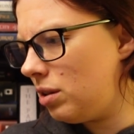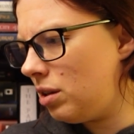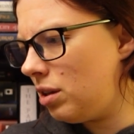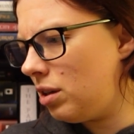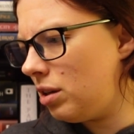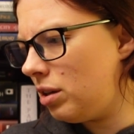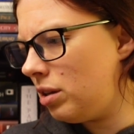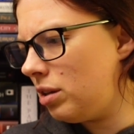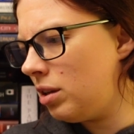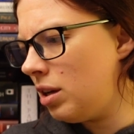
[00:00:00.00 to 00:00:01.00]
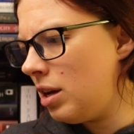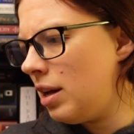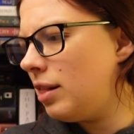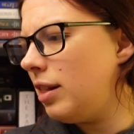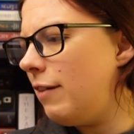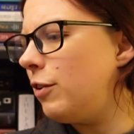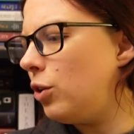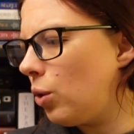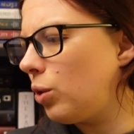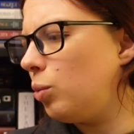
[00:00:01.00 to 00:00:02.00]
uh Life in
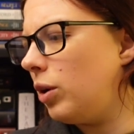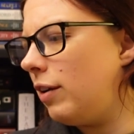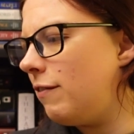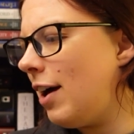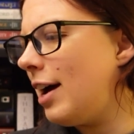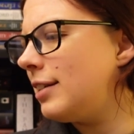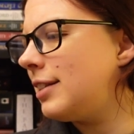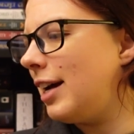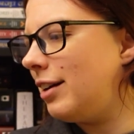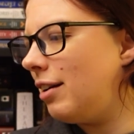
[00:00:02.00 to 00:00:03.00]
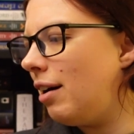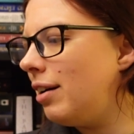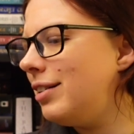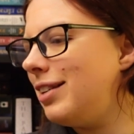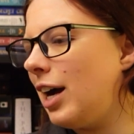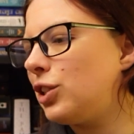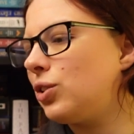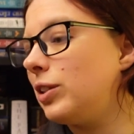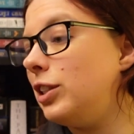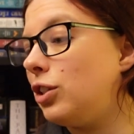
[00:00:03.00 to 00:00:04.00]
Northwood, a vast and
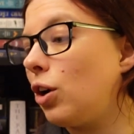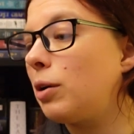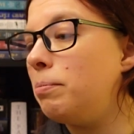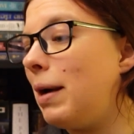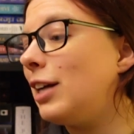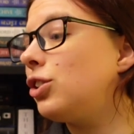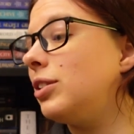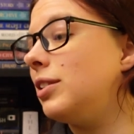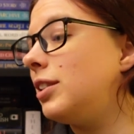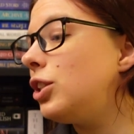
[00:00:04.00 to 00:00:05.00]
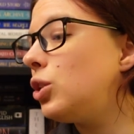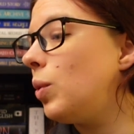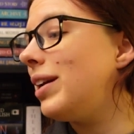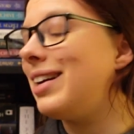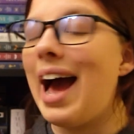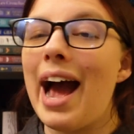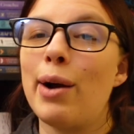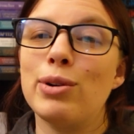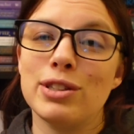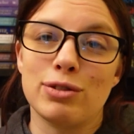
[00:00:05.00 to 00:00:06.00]
unnaturally dark mansion situated
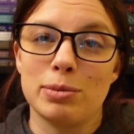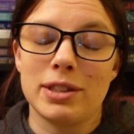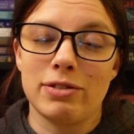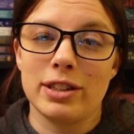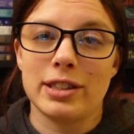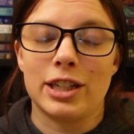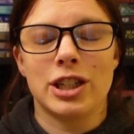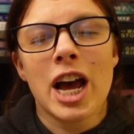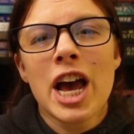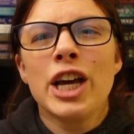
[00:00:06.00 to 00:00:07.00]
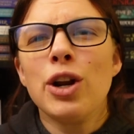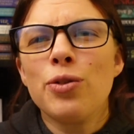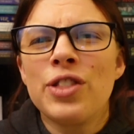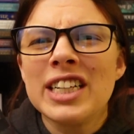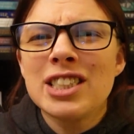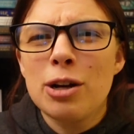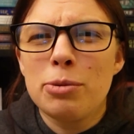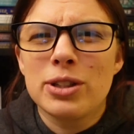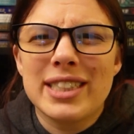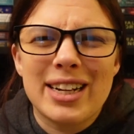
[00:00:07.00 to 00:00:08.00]
hours from civilization. You know, this
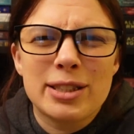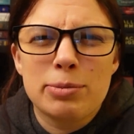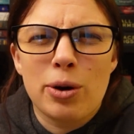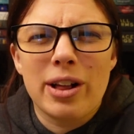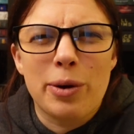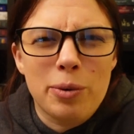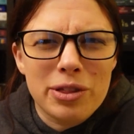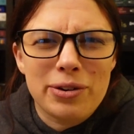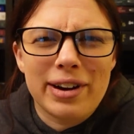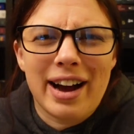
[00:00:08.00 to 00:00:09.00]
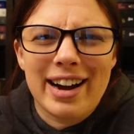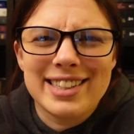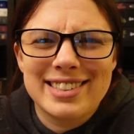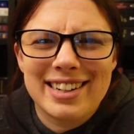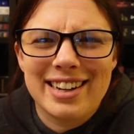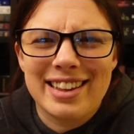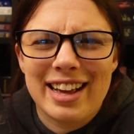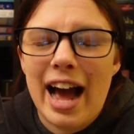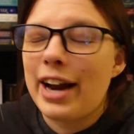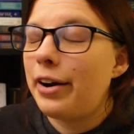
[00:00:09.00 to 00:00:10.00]
almost sounds more like Wuthering Heights than
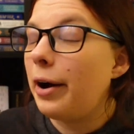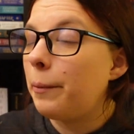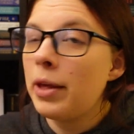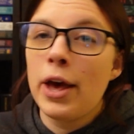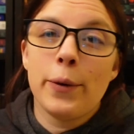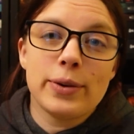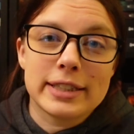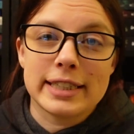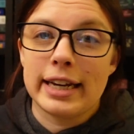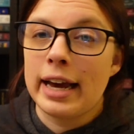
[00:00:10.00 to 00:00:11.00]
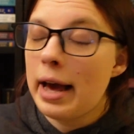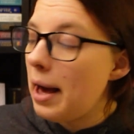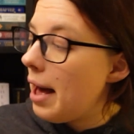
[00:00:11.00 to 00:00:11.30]
anything. I don't know. We'll see.